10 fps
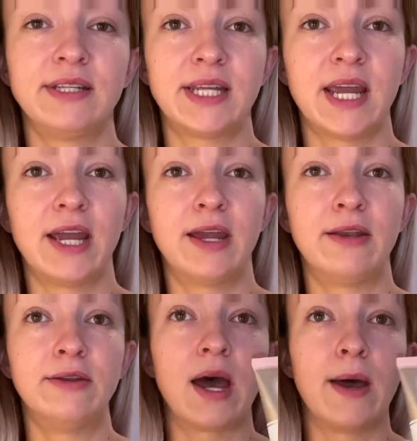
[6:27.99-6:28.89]

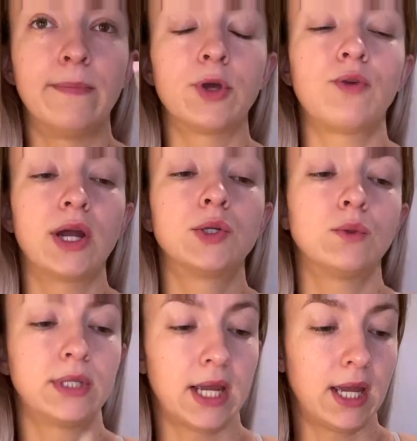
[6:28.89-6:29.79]
Tan, the Gradual
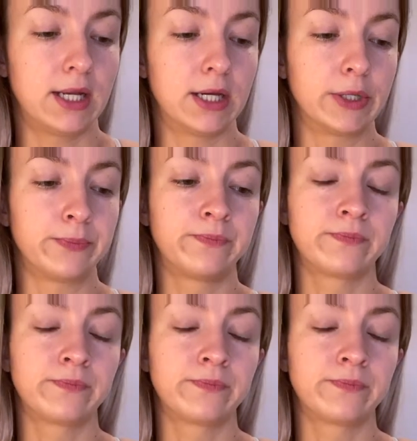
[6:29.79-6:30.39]
Tanner